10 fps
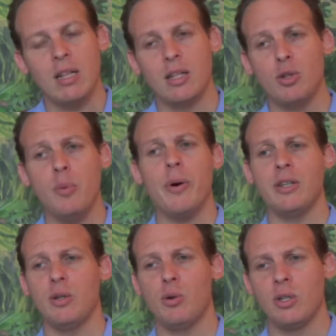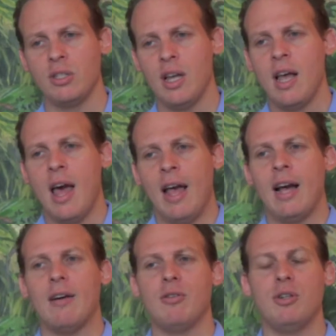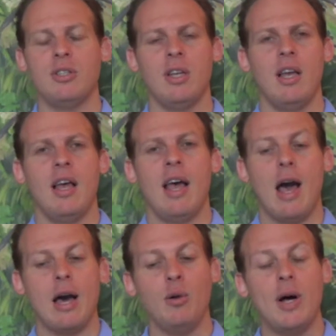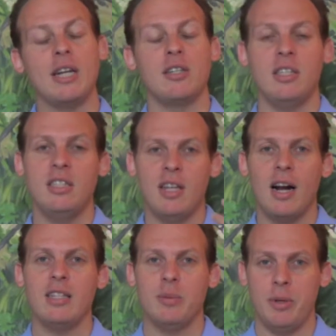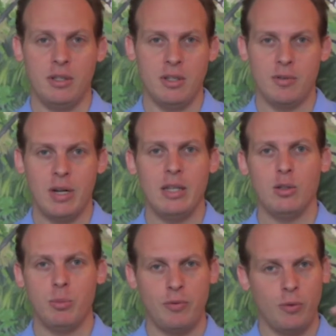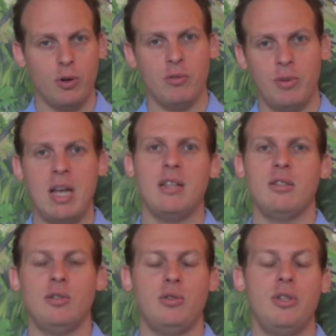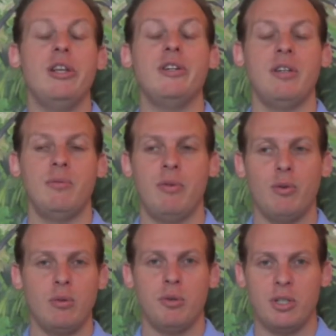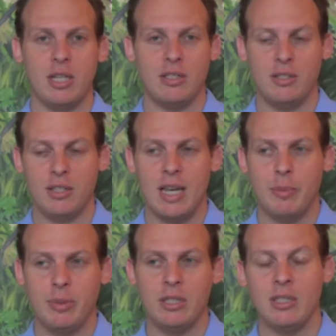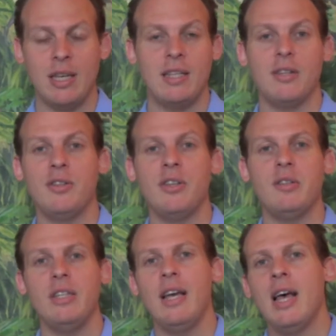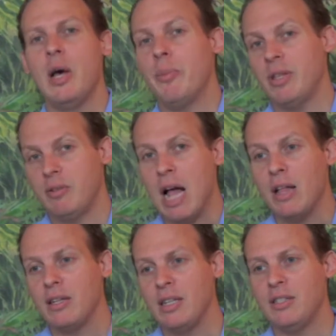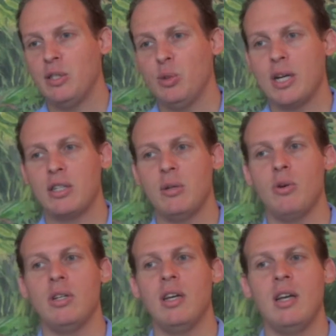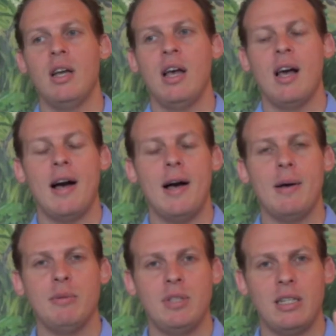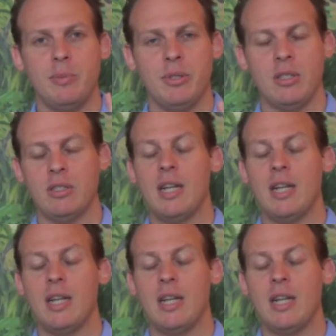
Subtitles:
The third part of the course covers how to actually start the business, right? So before we had this theory, before we just had business idea theory, but the reality is that you actually want to start the business.